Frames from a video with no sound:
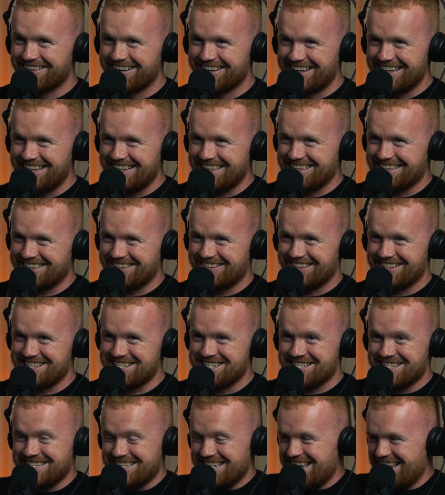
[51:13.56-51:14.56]
Like, this
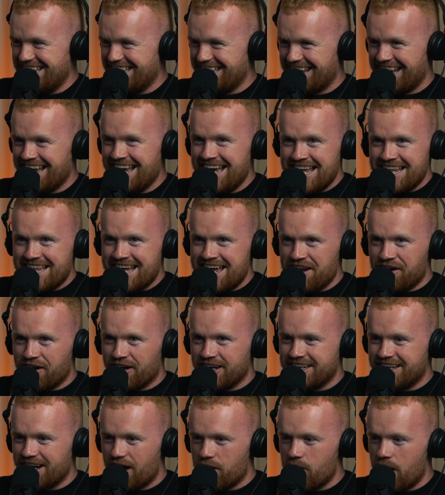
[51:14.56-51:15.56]
guy's chilling. Then
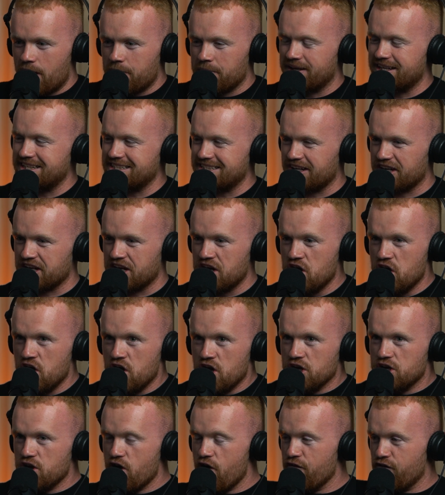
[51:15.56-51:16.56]
I go up and it's like,
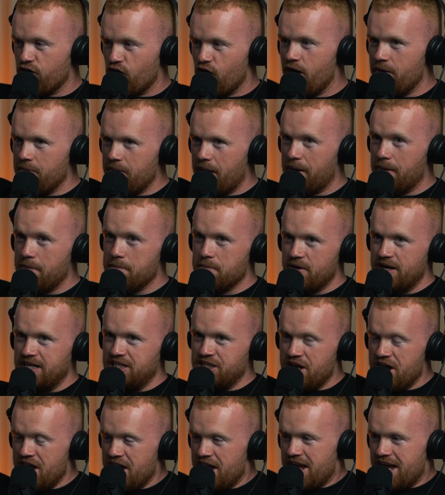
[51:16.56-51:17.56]
you've climbed out the
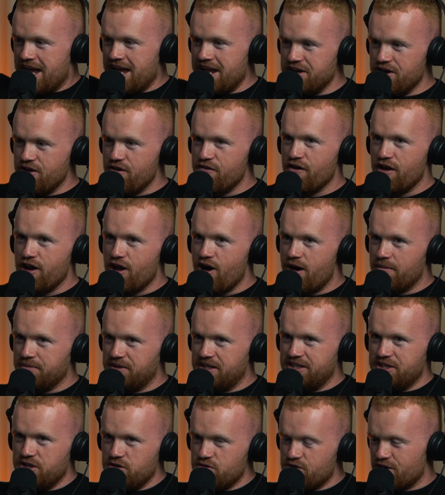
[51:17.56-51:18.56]
bridge and you
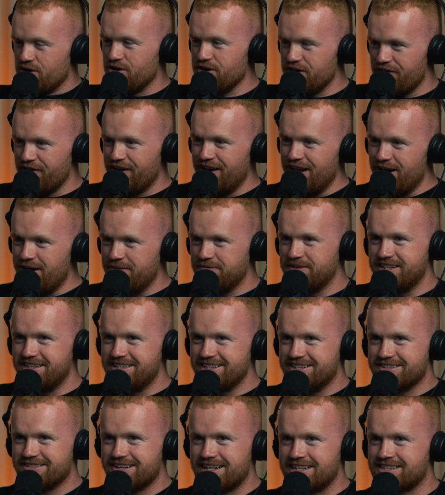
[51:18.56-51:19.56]
could have alarmed and
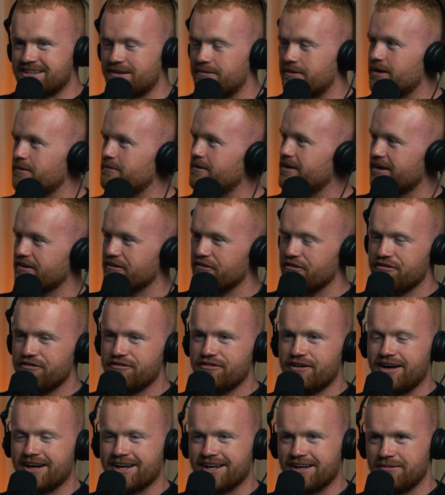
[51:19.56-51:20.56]
distressed someone. I'm like,
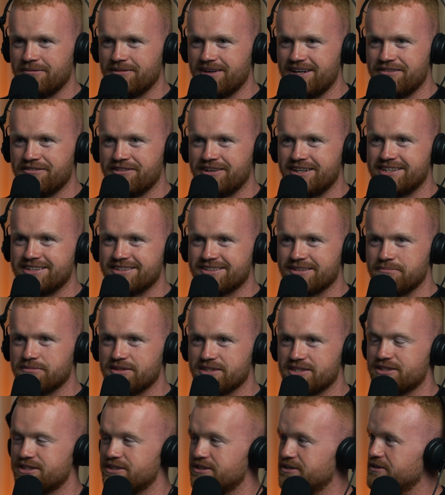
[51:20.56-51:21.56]
fuck, I'm living in some
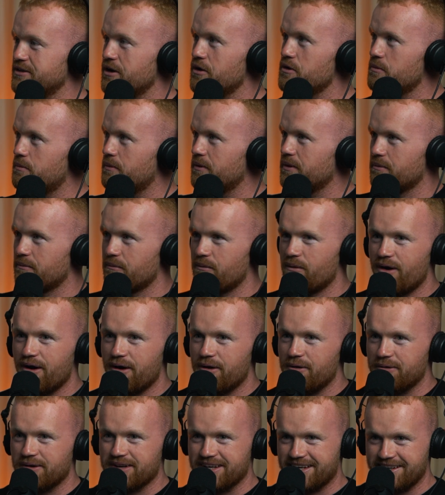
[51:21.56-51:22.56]
dystopian
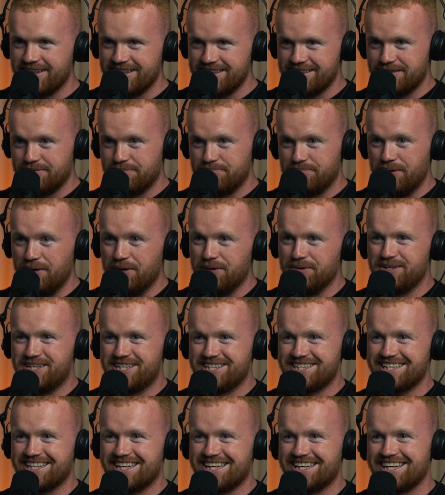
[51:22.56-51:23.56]
world here. This is
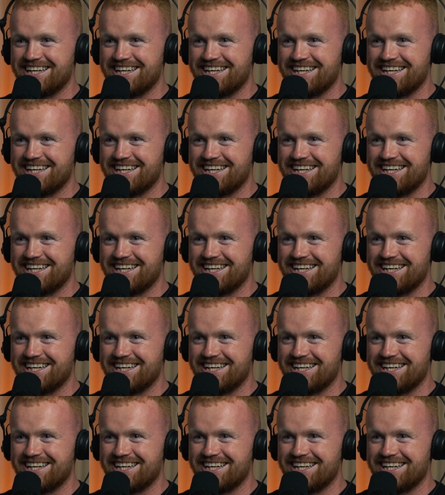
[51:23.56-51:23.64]
bullshit.